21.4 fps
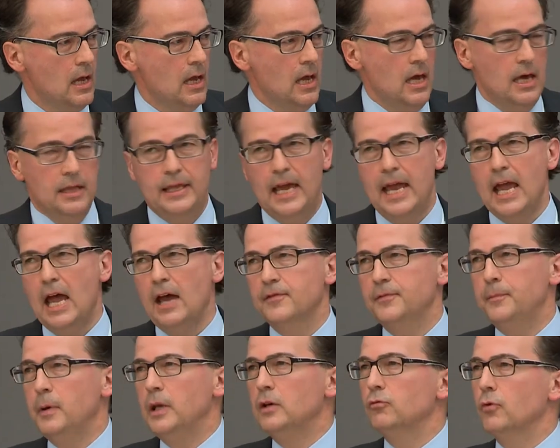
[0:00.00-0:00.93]
They
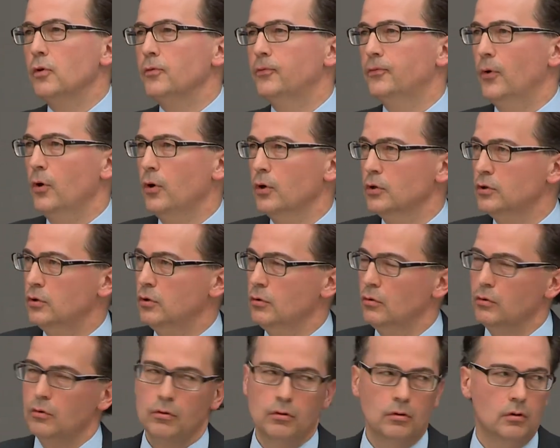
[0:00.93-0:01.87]
have been referred
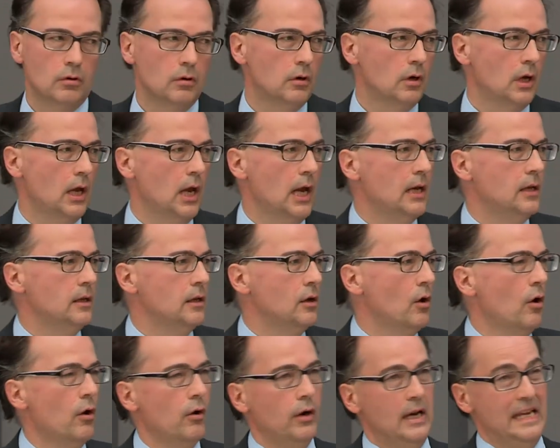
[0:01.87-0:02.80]
to in the
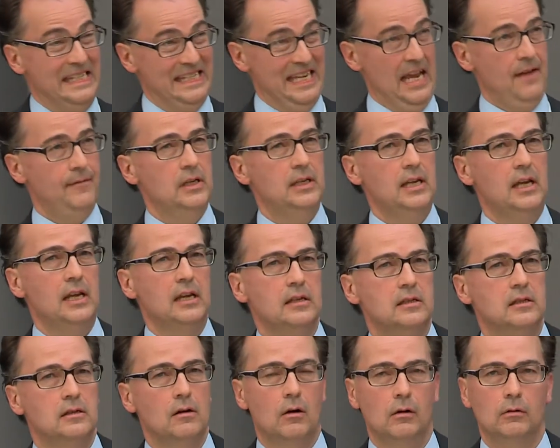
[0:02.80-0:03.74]
early
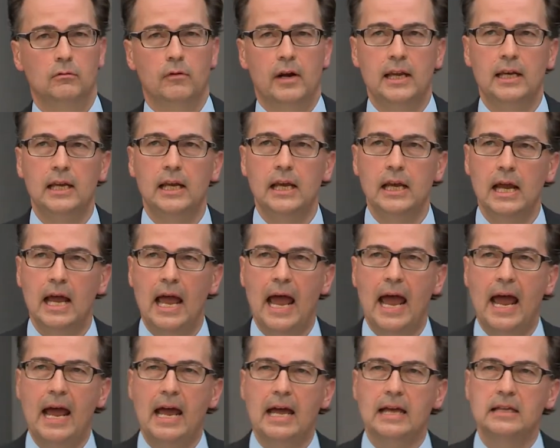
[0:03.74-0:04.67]
70s already
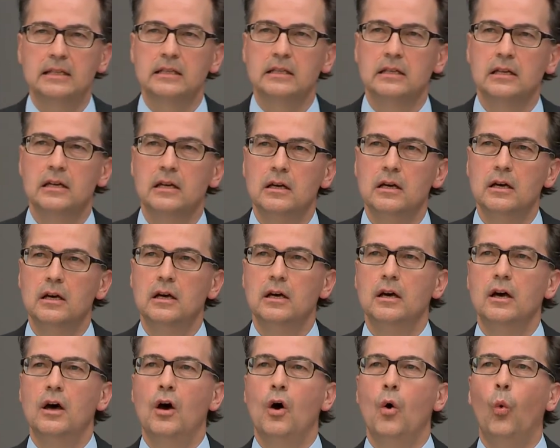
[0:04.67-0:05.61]
as
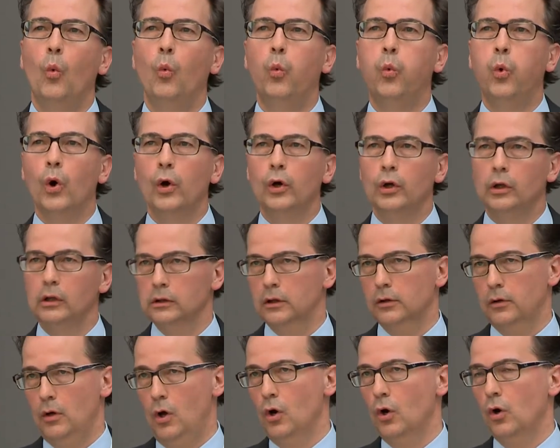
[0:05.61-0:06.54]
world
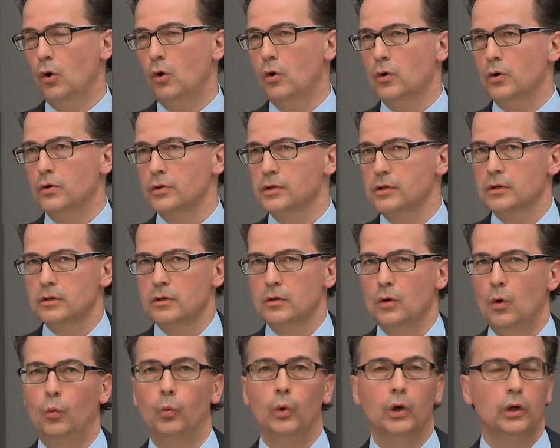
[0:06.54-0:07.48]
laws.
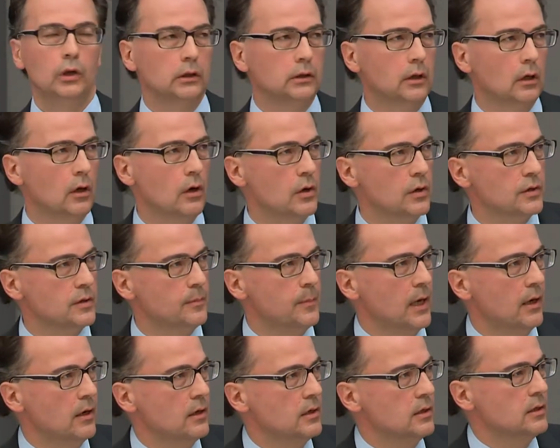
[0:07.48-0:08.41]
World laws
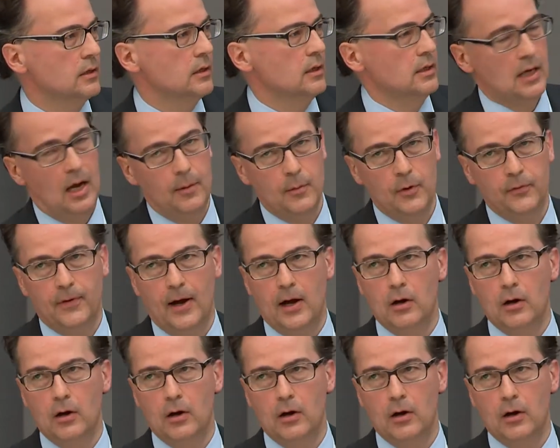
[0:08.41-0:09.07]
because some of our